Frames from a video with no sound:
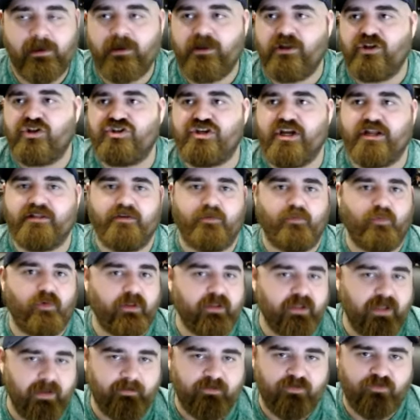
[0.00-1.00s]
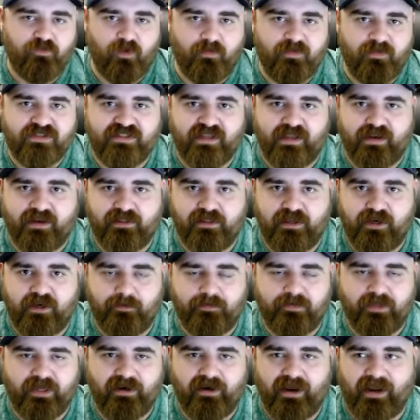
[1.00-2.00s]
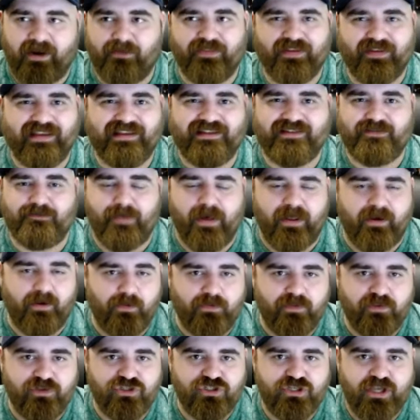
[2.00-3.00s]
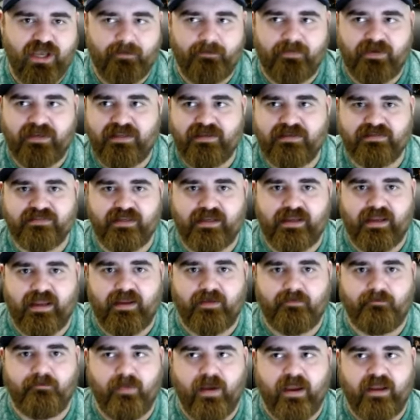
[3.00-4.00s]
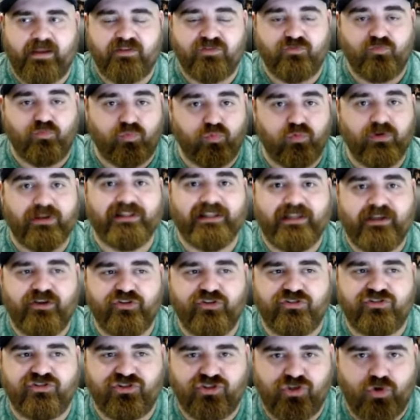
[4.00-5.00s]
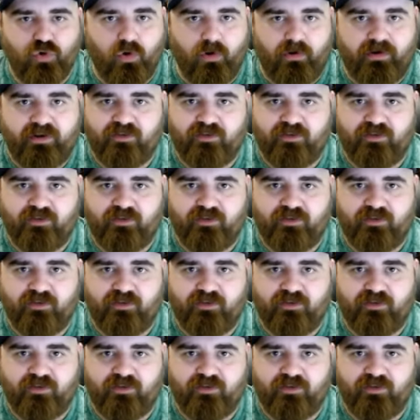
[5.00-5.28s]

Jalen Williams, former Santa Clara player. I don't think he's better than Chet, but he is a, a, a really good scorer.